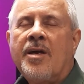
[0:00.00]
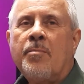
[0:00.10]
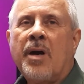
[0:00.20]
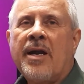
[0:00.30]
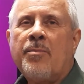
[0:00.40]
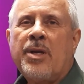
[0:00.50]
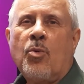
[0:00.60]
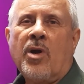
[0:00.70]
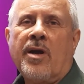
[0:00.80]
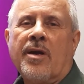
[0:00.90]
Buyer
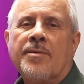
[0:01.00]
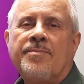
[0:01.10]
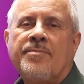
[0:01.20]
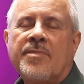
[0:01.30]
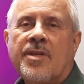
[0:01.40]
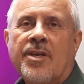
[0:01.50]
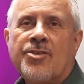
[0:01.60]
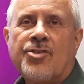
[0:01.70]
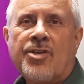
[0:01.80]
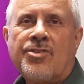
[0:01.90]
beware.
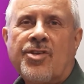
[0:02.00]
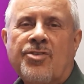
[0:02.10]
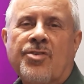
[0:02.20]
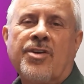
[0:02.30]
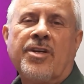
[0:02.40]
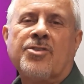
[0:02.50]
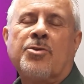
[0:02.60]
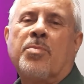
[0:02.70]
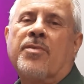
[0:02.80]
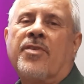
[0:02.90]
Is there such a thing as a
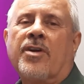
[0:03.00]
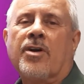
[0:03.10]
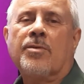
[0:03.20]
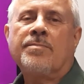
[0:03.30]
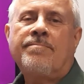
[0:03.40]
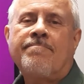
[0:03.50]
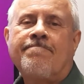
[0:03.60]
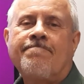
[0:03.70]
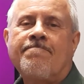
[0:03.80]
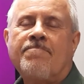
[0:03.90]
perfect home?
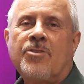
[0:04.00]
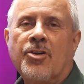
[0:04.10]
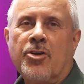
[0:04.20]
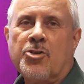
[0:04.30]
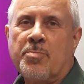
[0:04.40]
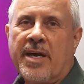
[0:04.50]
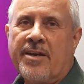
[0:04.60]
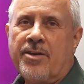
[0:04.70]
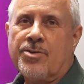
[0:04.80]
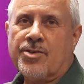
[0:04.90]
Good news, bad
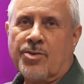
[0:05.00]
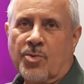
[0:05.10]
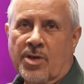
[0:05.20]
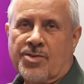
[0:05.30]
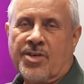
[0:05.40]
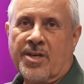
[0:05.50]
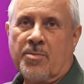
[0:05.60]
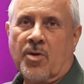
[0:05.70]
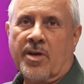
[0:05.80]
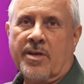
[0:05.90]
news in the real estate
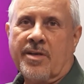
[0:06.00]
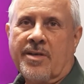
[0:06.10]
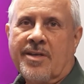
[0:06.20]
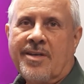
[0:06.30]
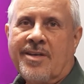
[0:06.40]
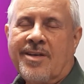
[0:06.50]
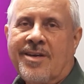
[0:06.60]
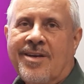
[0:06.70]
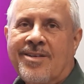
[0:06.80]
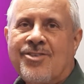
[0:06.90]
market.
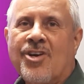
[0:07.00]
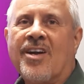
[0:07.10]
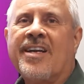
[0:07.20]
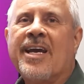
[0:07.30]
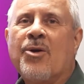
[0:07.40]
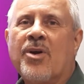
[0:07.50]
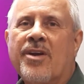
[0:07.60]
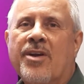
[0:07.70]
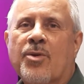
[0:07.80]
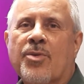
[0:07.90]
John Cowan
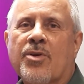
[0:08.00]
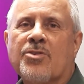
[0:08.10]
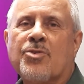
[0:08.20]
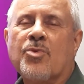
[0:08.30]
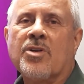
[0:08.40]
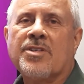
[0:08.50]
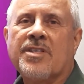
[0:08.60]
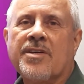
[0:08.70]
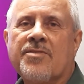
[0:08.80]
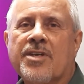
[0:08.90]
here with Ultra Realty
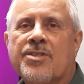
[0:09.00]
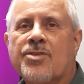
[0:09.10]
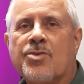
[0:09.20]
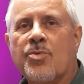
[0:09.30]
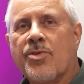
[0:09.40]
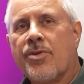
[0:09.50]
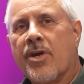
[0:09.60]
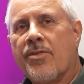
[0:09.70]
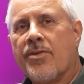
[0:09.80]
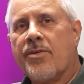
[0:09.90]
of Texas with
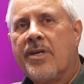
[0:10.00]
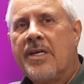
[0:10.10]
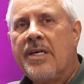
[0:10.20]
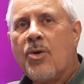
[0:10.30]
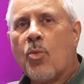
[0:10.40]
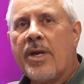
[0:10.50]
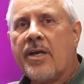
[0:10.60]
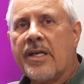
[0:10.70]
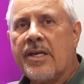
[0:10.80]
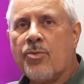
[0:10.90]
another
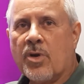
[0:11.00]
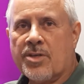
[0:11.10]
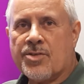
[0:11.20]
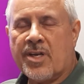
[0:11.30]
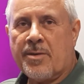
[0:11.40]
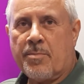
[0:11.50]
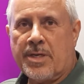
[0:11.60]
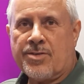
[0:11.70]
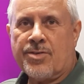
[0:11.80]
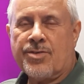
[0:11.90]
weekly real estate
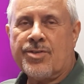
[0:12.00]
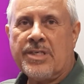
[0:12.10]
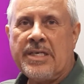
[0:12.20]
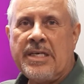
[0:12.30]
message.